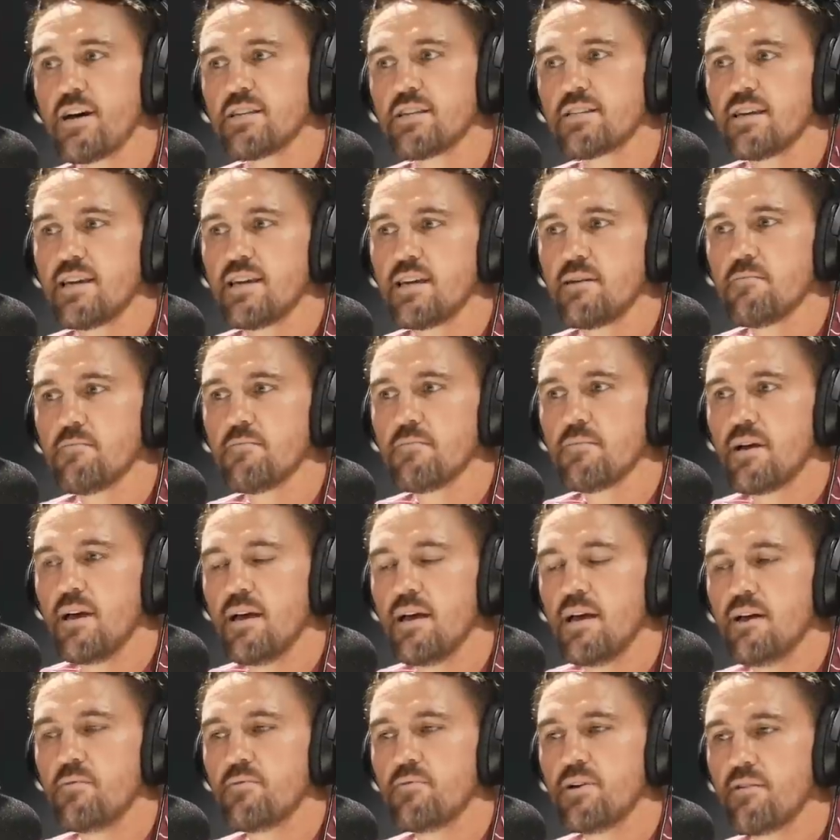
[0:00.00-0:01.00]
team.
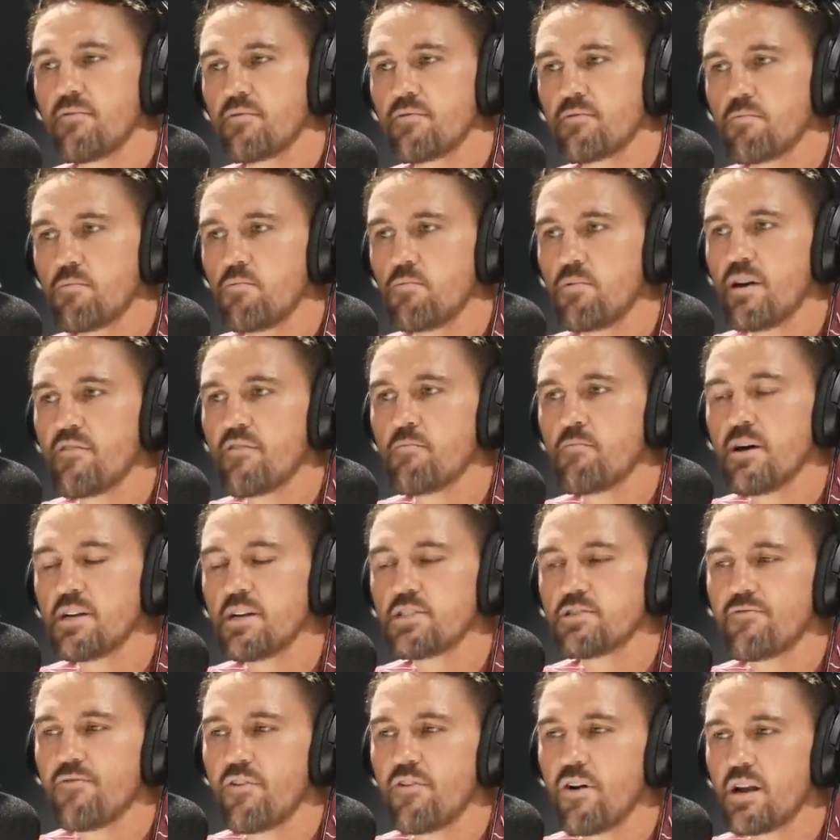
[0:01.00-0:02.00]
Uh, we have a, we have a bunch
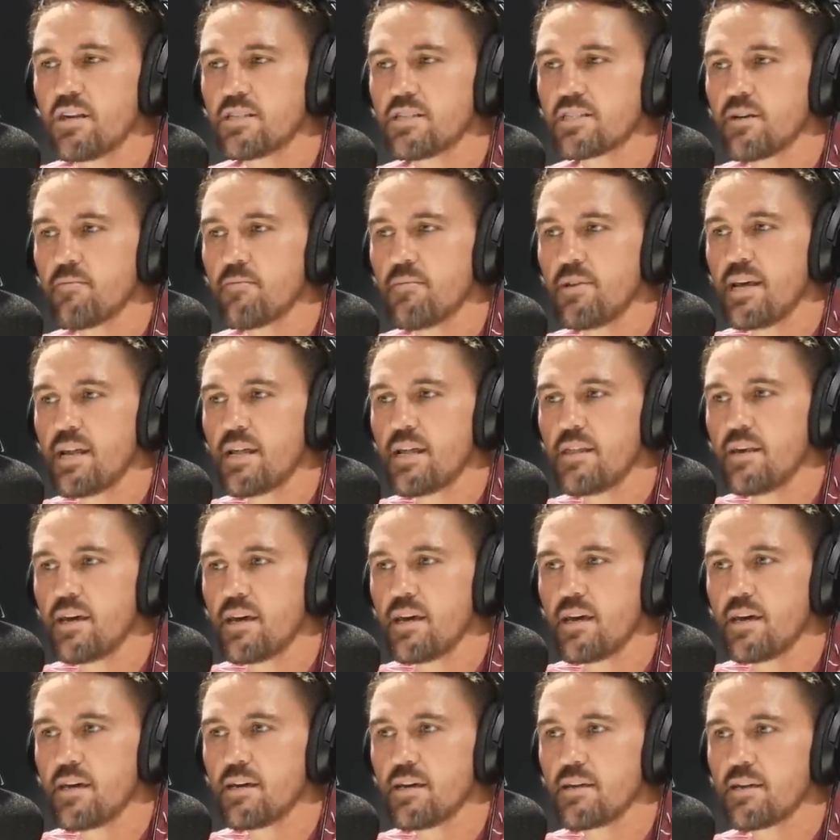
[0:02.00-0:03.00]
of fighters coming out of
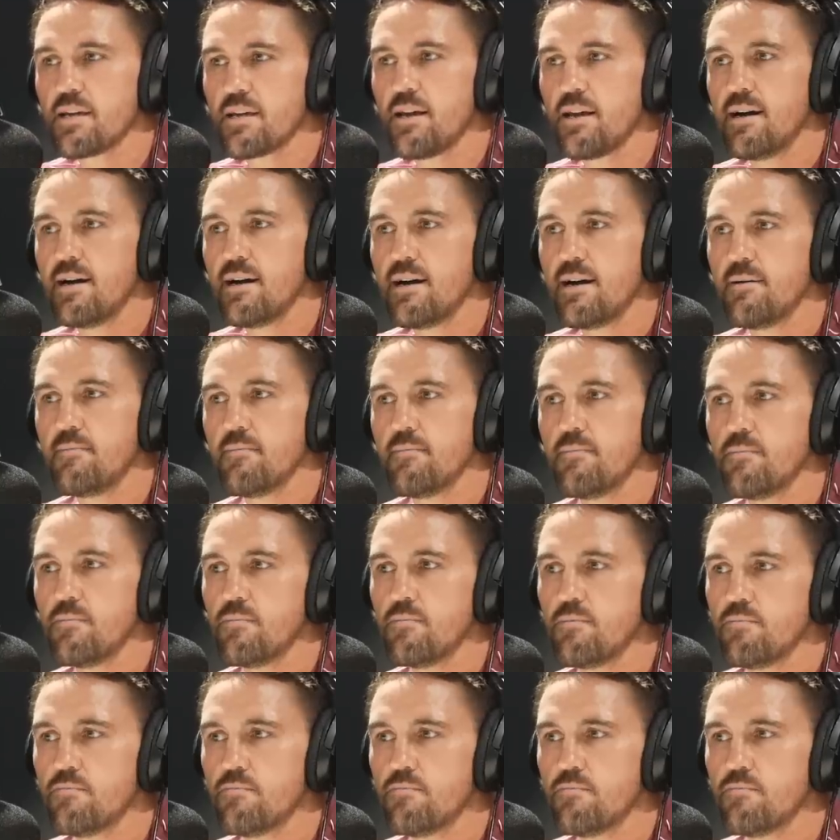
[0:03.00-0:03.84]
there, um,